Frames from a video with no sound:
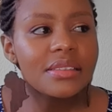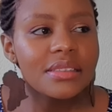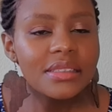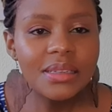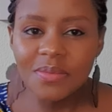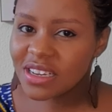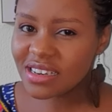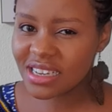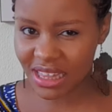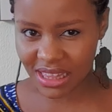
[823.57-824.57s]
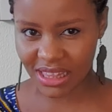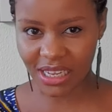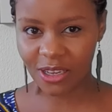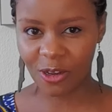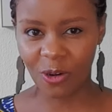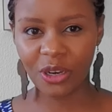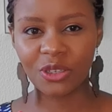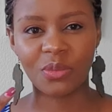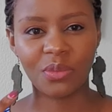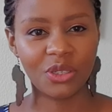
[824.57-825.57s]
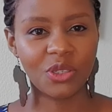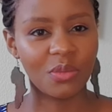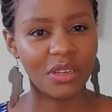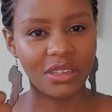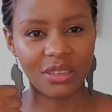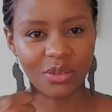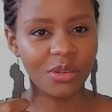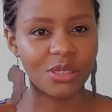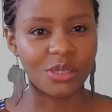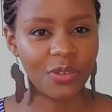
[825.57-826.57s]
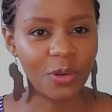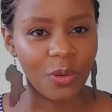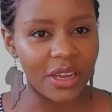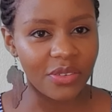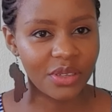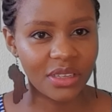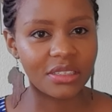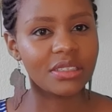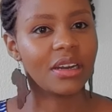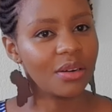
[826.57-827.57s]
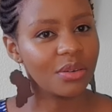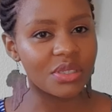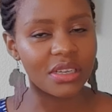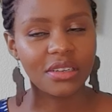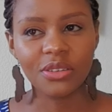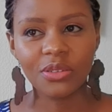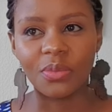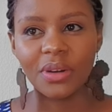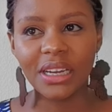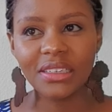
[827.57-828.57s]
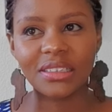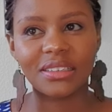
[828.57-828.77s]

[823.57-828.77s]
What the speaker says: seemingly think you're going to be assuming the roles of a wife in that house, and you might,